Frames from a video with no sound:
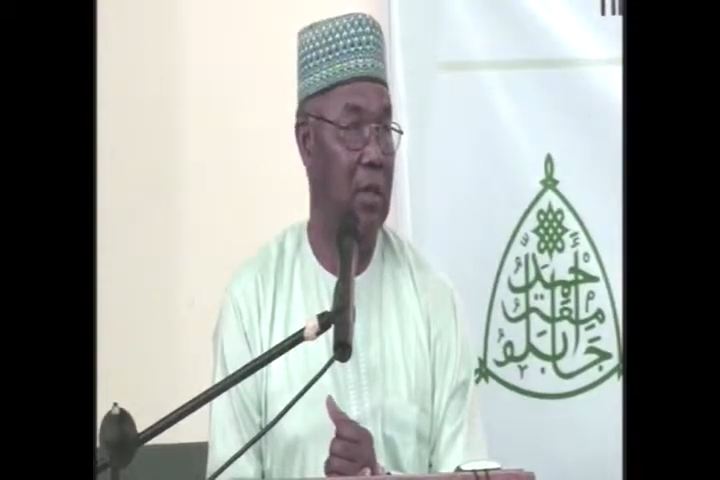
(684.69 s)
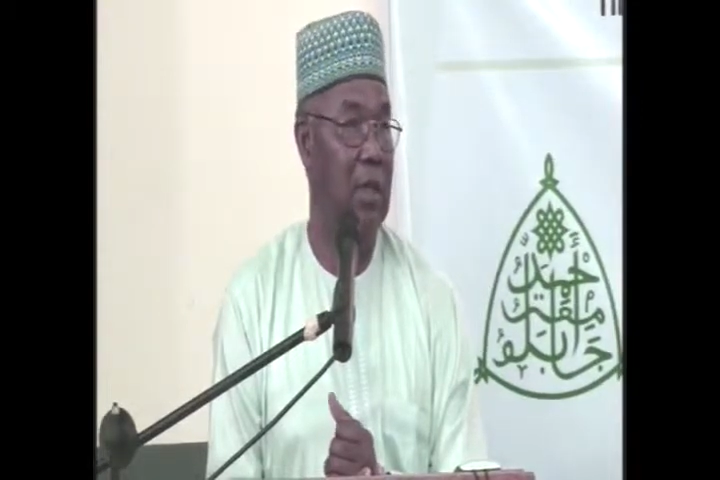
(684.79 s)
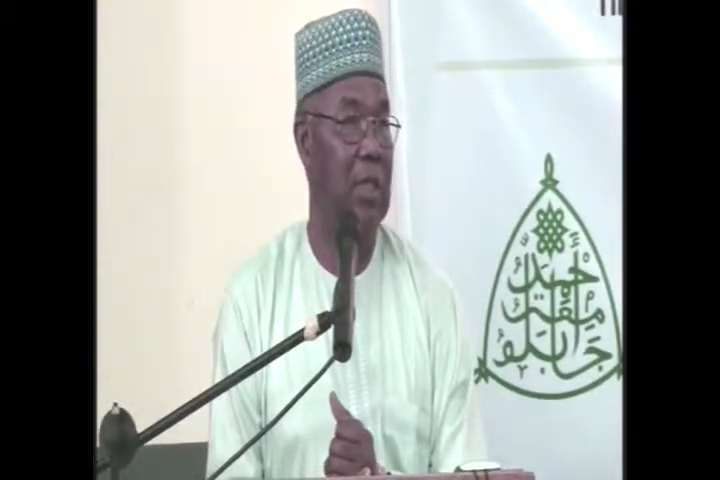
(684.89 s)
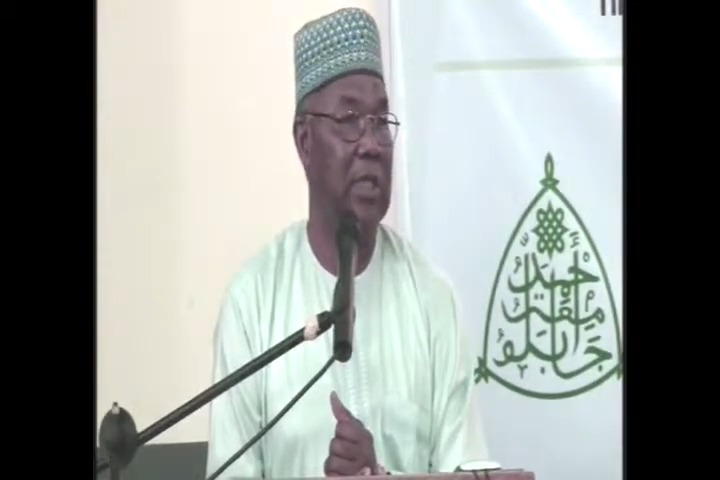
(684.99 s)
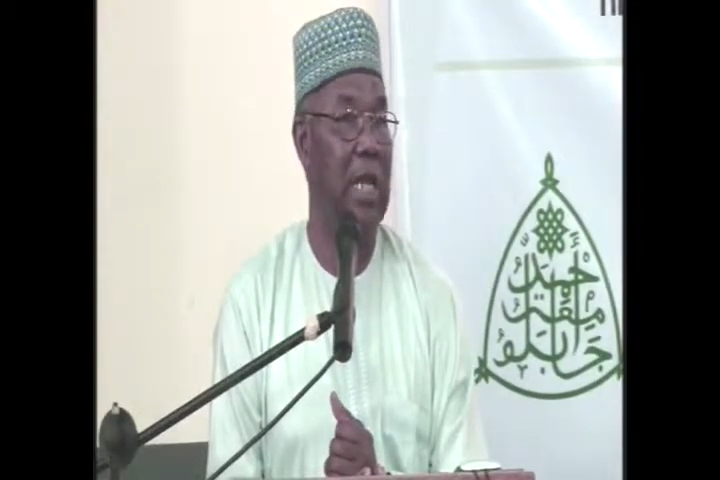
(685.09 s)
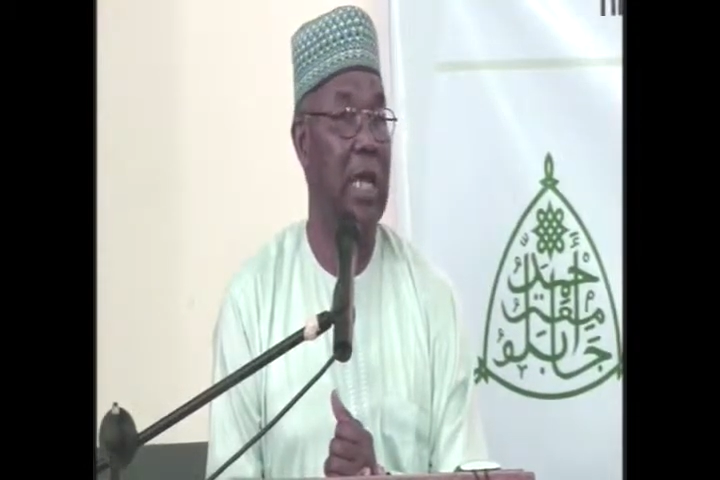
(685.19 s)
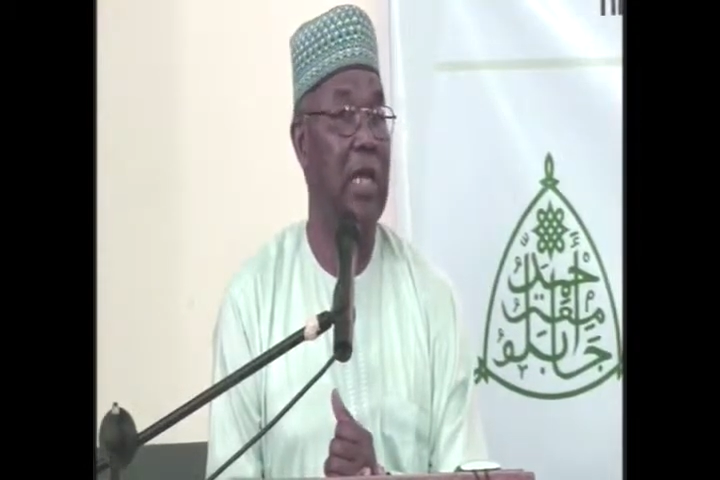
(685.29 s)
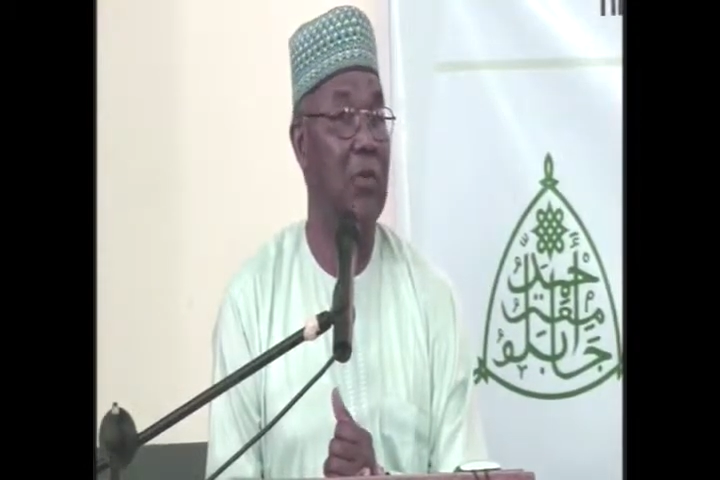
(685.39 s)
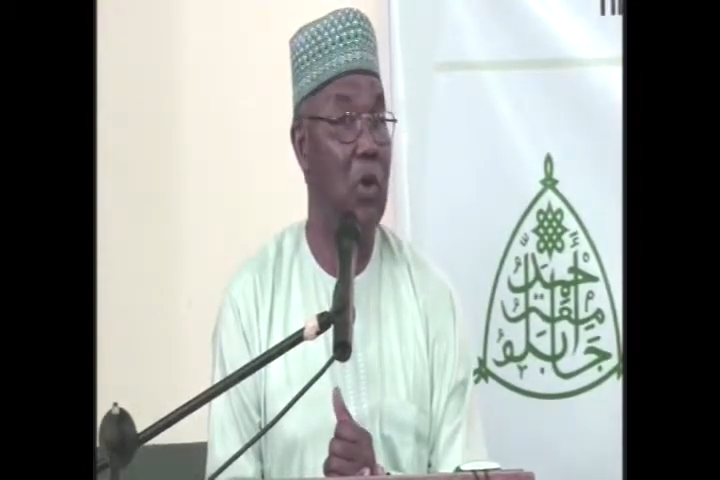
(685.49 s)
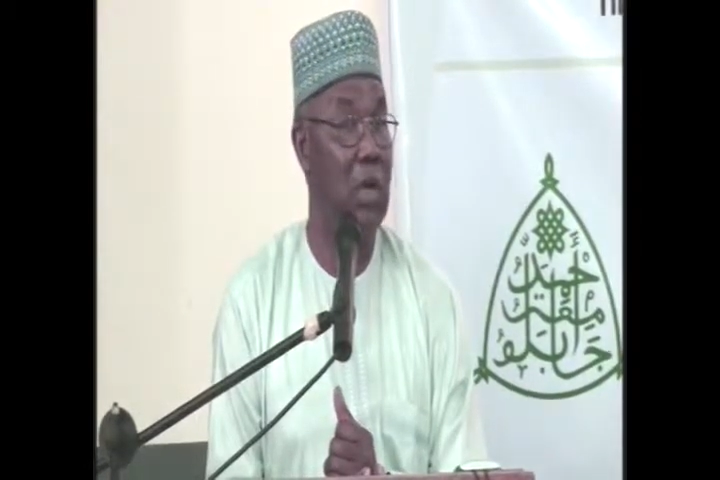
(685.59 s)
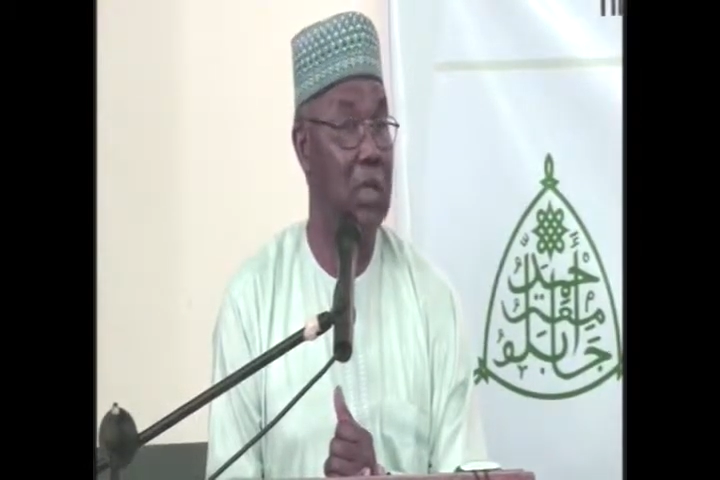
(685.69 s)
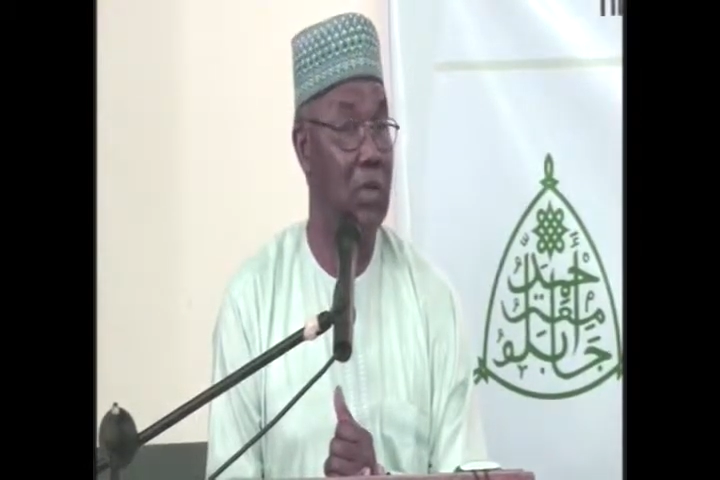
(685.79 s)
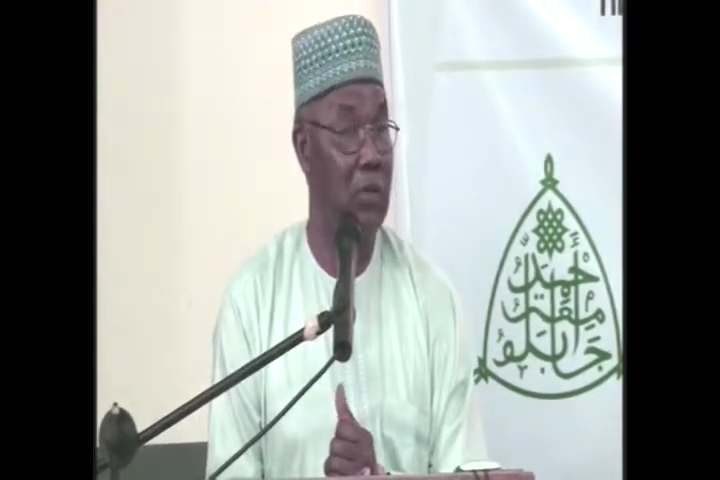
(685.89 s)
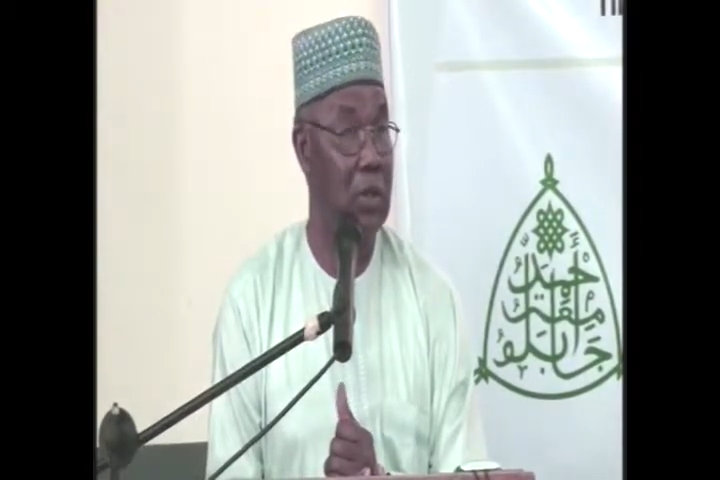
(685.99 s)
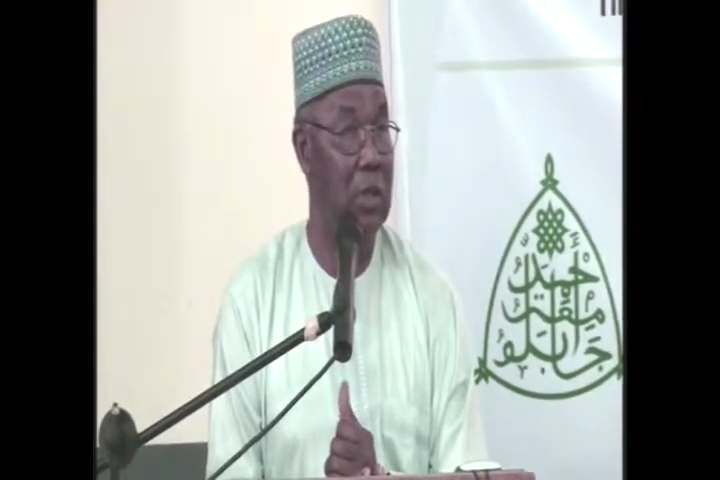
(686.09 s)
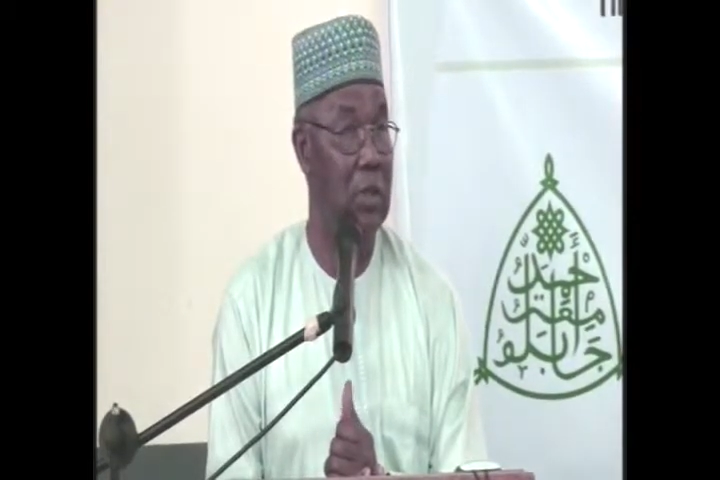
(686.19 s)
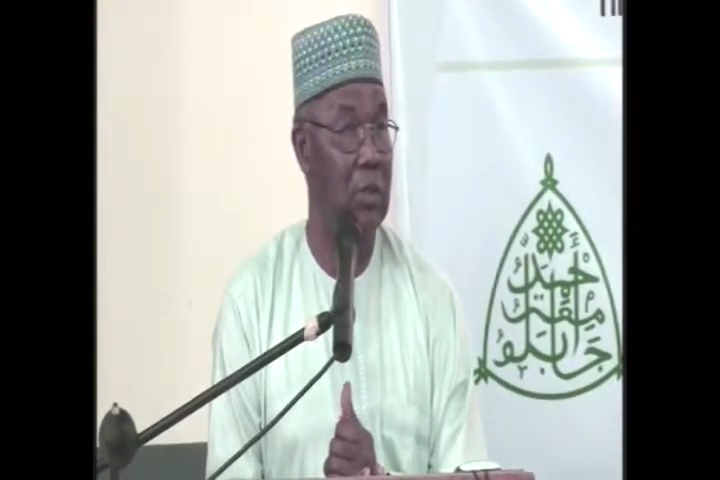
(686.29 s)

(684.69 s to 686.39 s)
Is there any more excuses?